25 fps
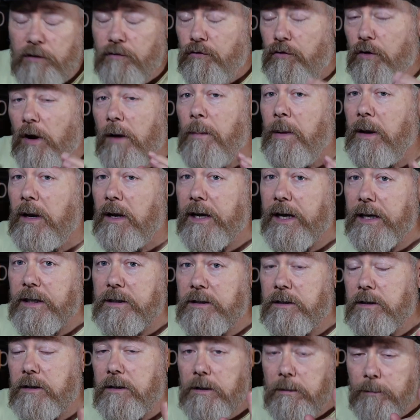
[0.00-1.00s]
trouble
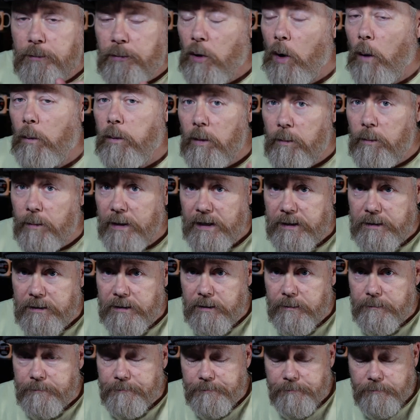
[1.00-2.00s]
is, the problem is,